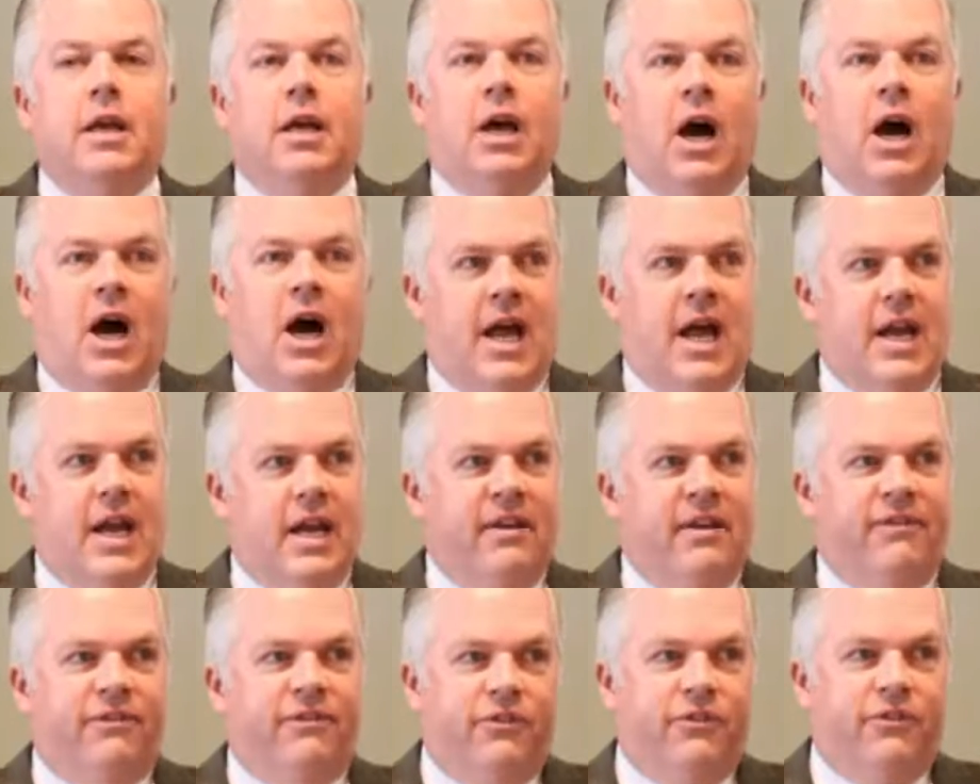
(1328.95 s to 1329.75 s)
God,
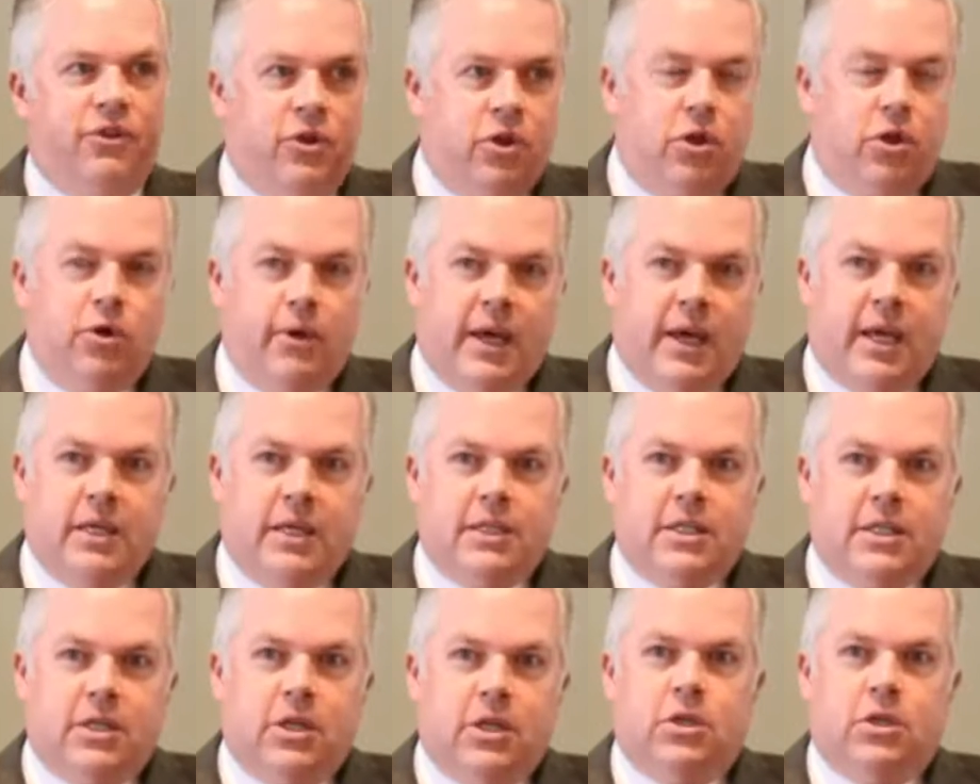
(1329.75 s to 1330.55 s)
if you
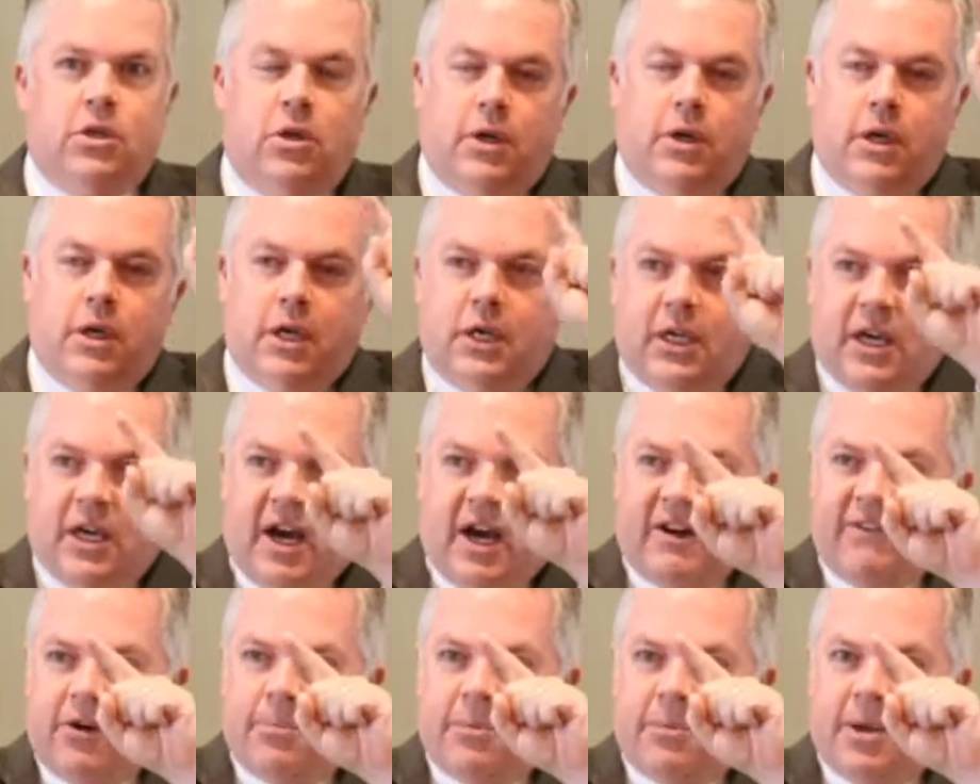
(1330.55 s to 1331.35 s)
instituted
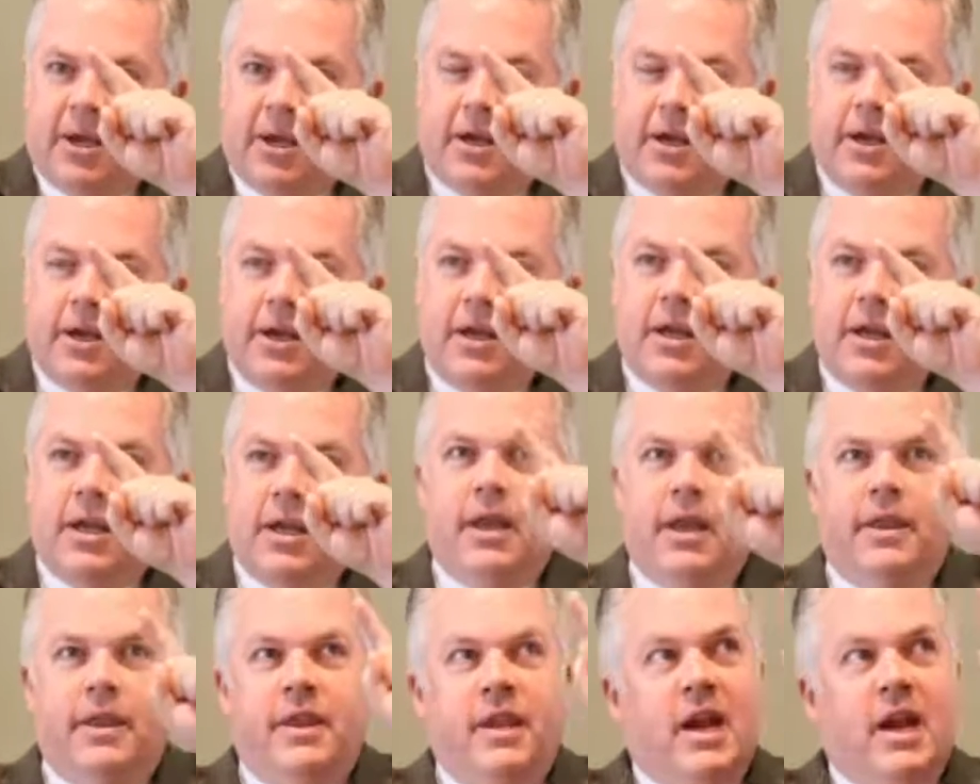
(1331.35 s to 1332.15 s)
government,
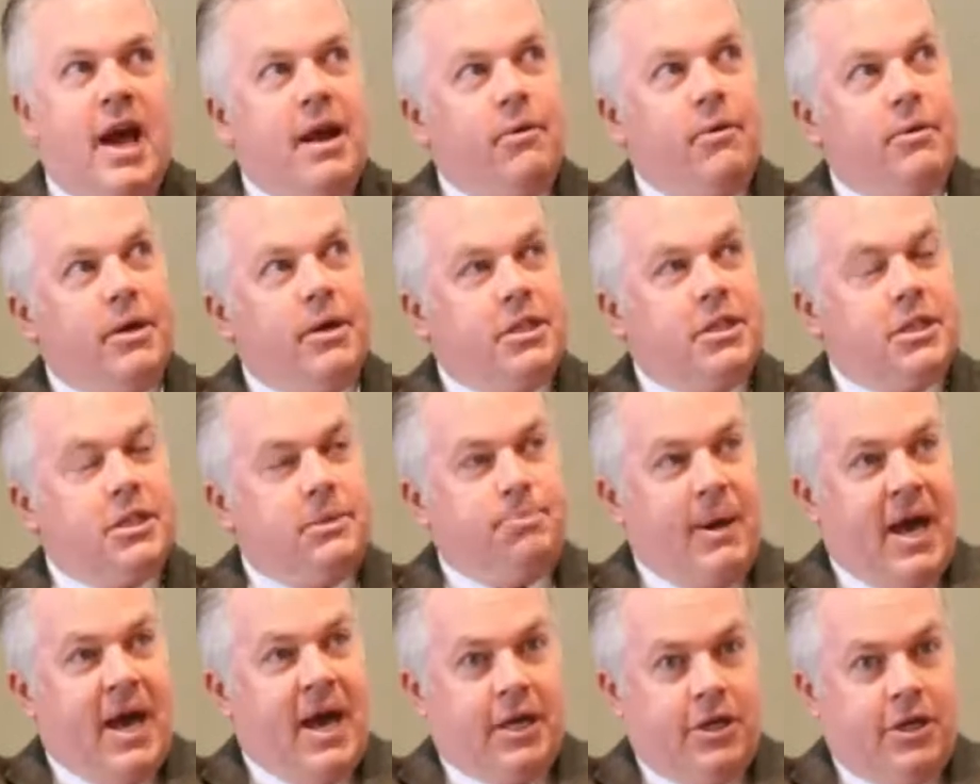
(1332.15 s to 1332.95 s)
then I
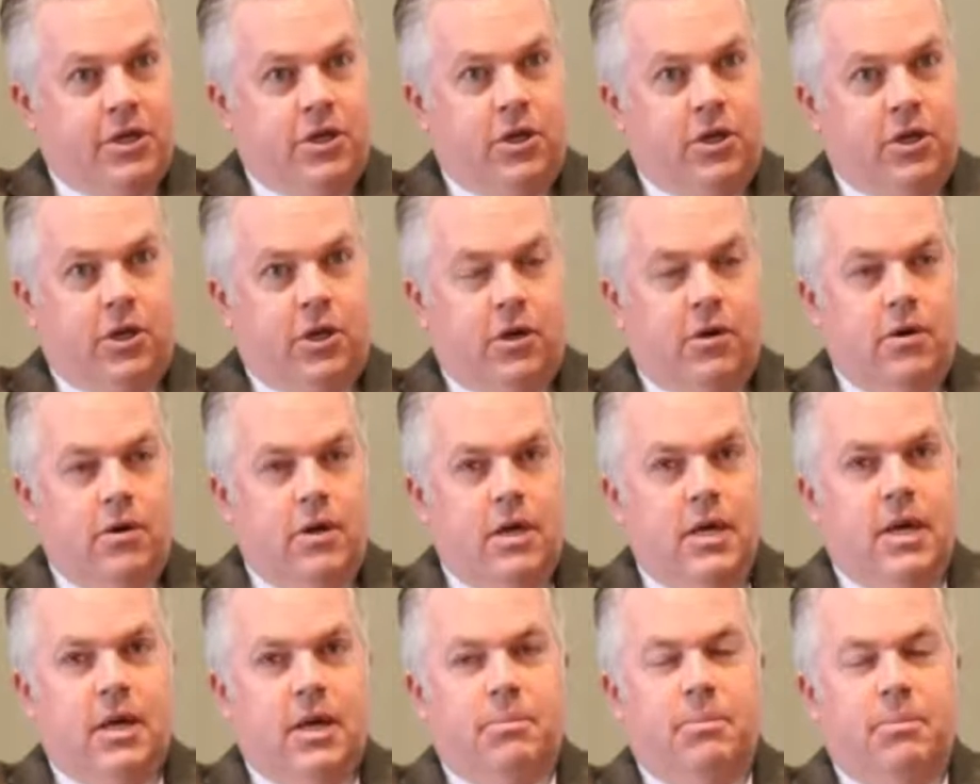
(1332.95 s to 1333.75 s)
respect you.
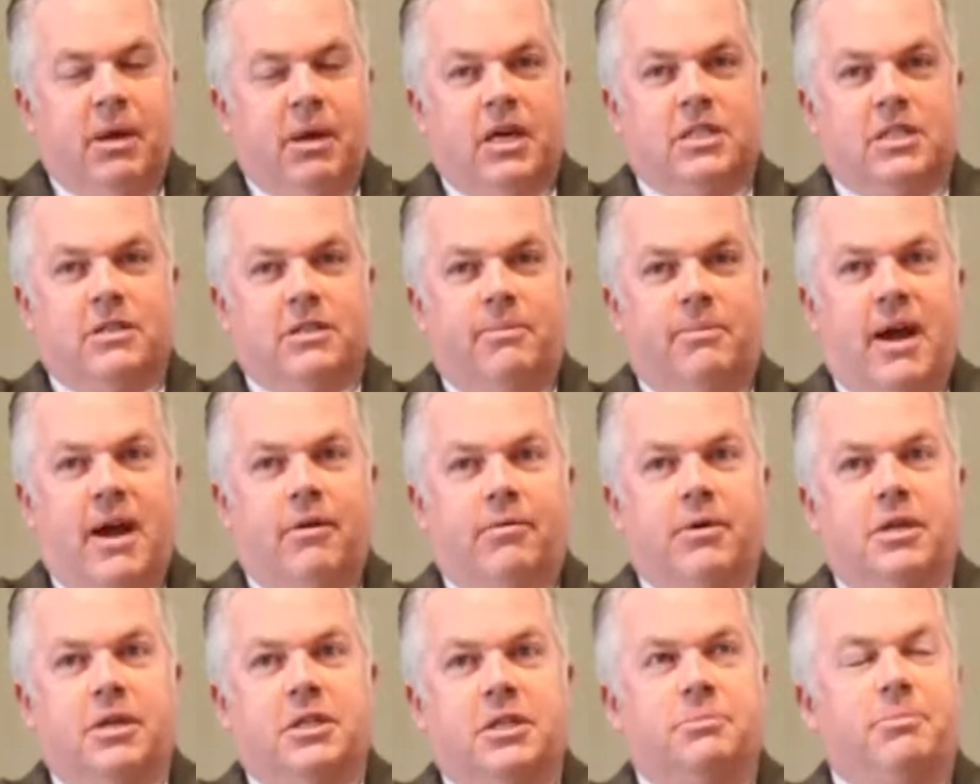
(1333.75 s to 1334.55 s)
Because of my
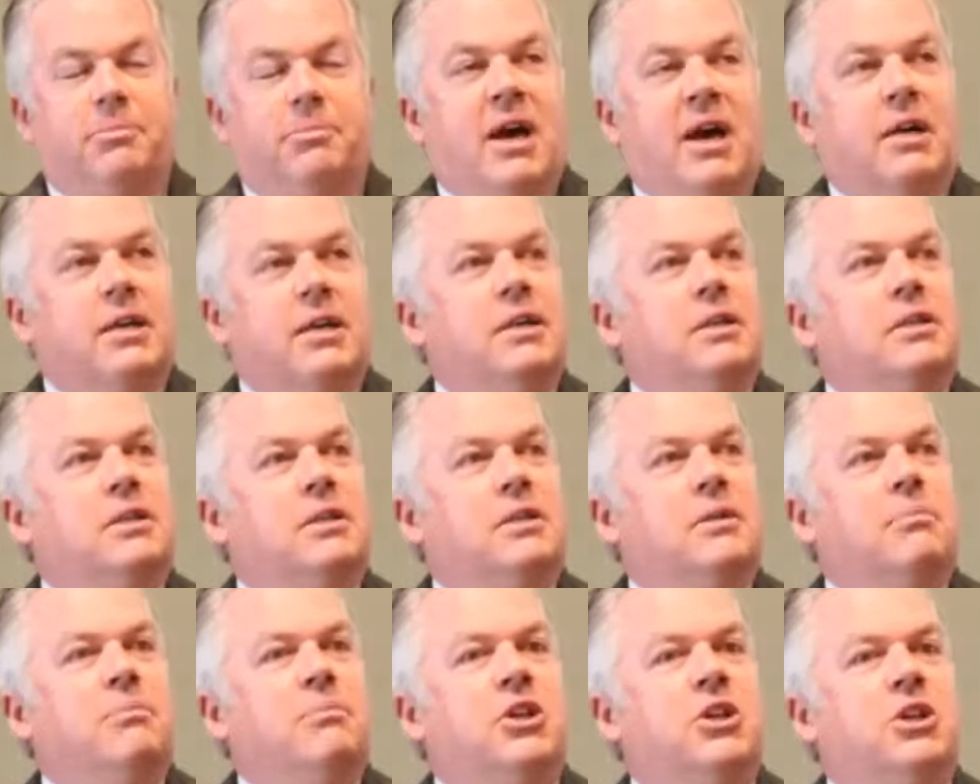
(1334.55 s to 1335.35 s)
respect and
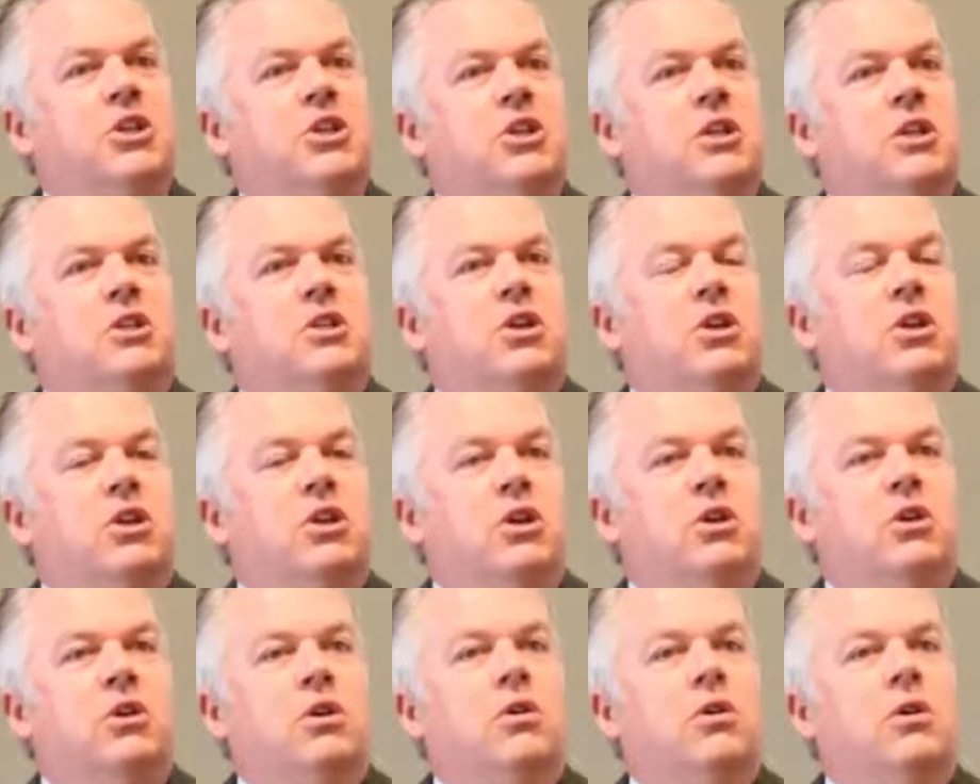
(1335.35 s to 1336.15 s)
submission to
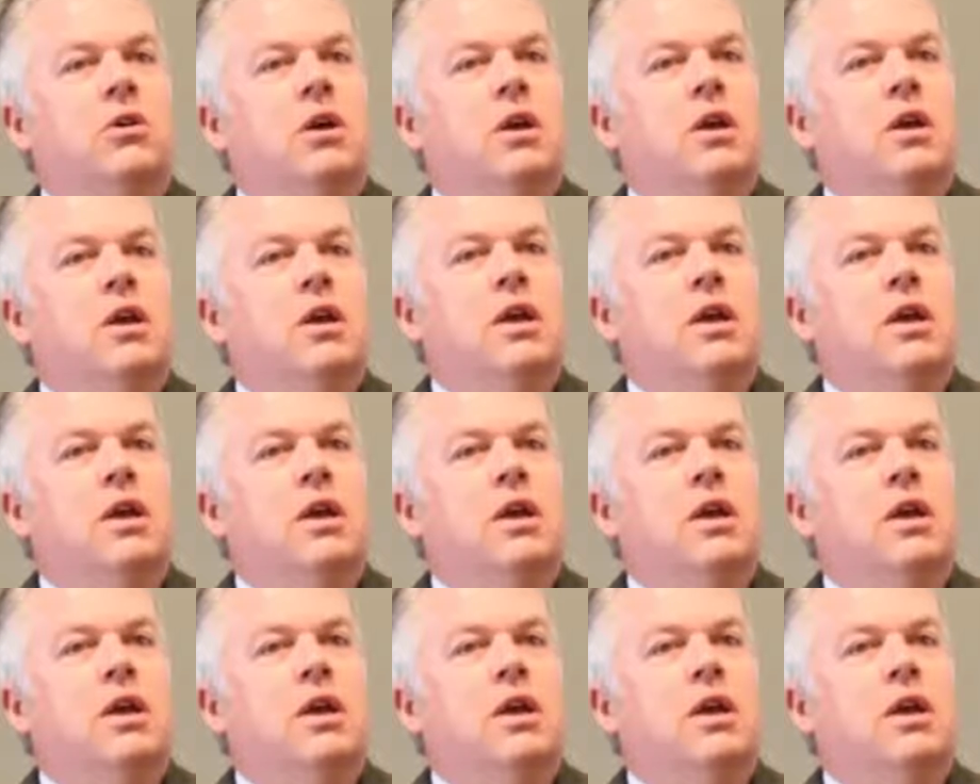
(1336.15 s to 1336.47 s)
you,